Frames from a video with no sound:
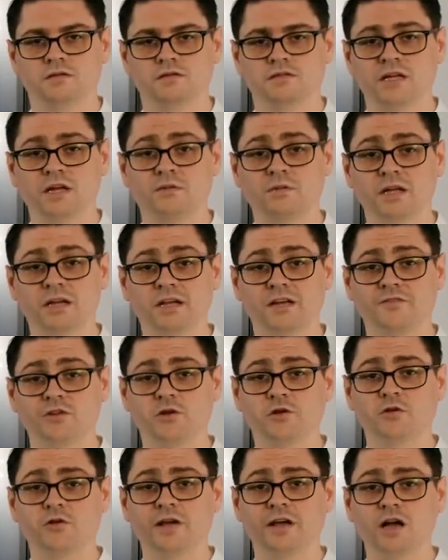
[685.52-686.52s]
So now I'm going to give
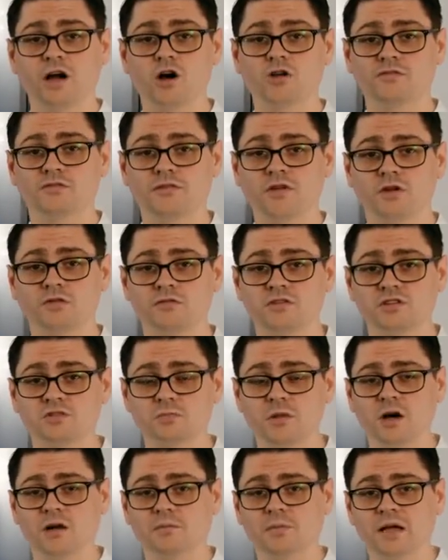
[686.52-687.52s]
you a quick overview of the
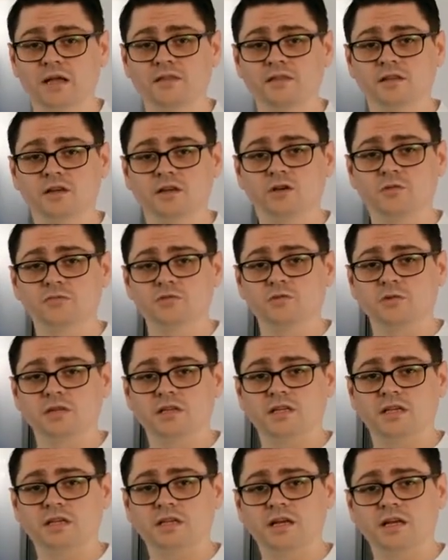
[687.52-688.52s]
Smart Pen that comes
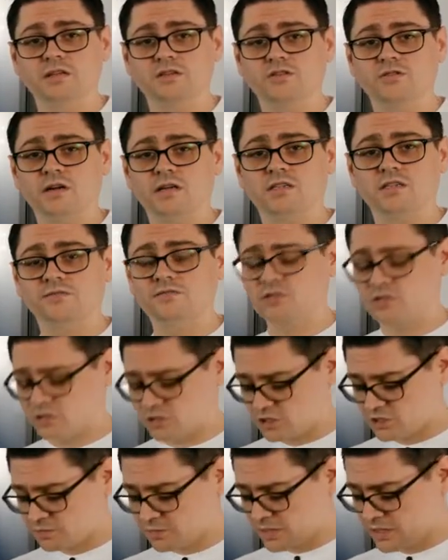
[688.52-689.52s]
with the interactive
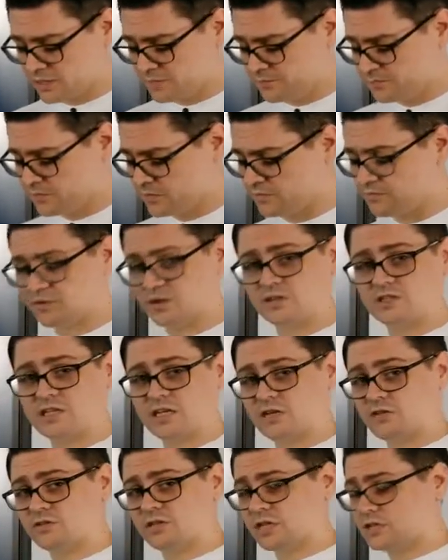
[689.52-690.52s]
touch display. The first
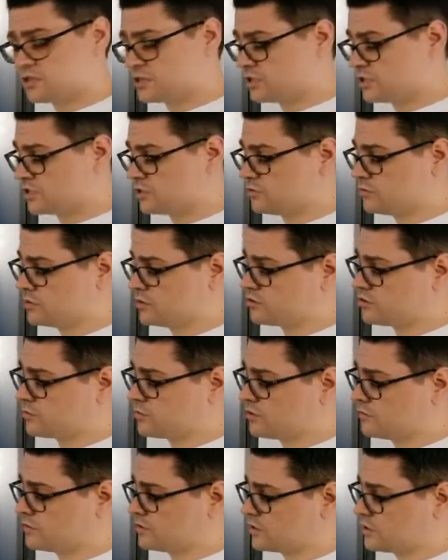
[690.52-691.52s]
thing you'll need to do is
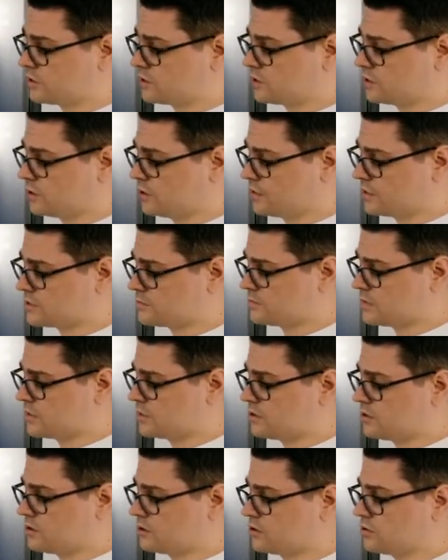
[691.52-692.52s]
remove the
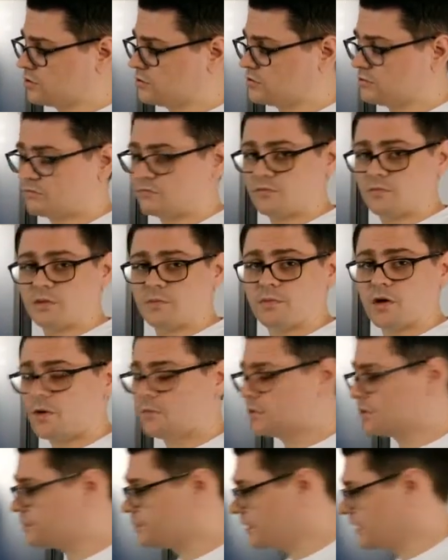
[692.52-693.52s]
USB dongle from the
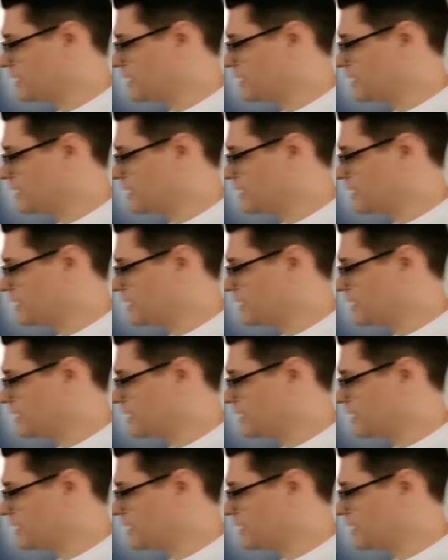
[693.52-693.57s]
bottom of the